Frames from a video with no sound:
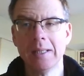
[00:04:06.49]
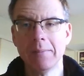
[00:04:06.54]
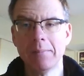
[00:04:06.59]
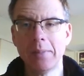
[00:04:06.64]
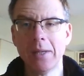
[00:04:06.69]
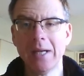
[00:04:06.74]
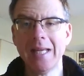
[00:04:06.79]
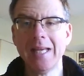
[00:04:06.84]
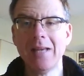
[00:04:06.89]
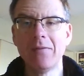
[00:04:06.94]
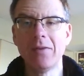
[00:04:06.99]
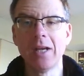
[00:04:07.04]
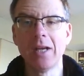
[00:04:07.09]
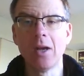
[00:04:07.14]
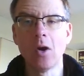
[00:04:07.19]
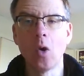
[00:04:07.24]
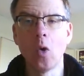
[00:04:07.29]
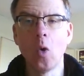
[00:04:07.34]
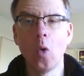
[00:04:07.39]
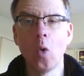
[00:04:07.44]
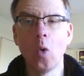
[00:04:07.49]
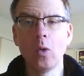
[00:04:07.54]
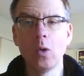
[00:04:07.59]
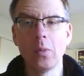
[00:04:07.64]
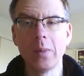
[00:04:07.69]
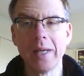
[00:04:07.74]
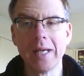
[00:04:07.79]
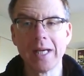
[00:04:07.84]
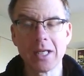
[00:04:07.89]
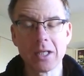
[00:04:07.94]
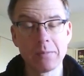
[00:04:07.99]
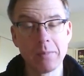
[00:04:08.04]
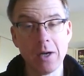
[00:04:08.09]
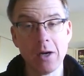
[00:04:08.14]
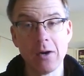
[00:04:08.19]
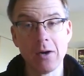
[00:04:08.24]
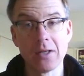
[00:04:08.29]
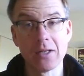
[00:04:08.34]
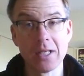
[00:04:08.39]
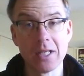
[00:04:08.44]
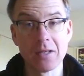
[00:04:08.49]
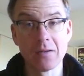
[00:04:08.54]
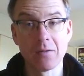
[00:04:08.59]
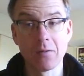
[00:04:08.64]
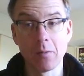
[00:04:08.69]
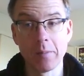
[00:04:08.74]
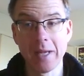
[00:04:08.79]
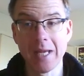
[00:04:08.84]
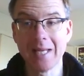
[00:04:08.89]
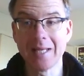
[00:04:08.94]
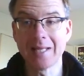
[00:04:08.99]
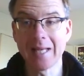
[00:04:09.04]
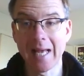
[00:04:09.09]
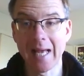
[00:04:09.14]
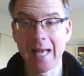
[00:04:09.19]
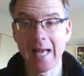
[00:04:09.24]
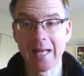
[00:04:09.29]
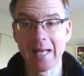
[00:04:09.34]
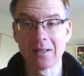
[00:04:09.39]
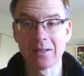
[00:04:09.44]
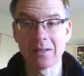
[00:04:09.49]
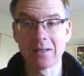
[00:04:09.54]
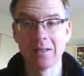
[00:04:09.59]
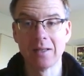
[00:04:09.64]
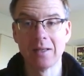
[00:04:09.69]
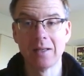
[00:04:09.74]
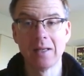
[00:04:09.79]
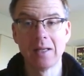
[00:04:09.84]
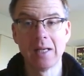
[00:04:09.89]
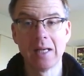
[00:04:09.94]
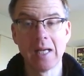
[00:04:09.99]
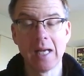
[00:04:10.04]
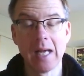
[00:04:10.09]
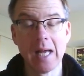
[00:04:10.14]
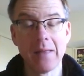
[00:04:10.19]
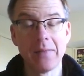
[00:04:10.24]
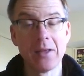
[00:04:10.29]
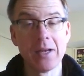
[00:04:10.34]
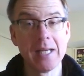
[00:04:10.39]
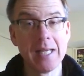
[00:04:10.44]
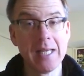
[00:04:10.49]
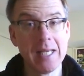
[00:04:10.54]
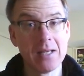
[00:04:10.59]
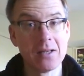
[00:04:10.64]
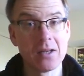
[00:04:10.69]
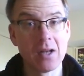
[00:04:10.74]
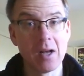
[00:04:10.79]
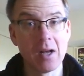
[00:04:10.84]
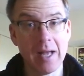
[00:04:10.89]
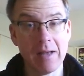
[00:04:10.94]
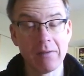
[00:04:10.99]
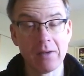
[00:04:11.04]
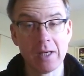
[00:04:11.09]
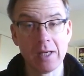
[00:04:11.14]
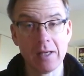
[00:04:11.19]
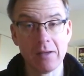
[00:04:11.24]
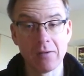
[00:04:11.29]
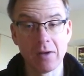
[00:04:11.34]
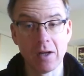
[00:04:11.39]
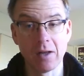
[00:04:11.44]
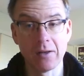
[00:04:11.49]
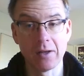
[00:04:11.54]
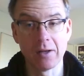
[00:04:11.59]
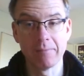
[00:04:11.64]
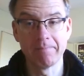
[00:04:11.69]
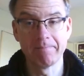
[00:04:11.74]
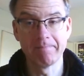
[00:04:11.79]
believing all that we experience is from his hand and that he is our Heavenly Father.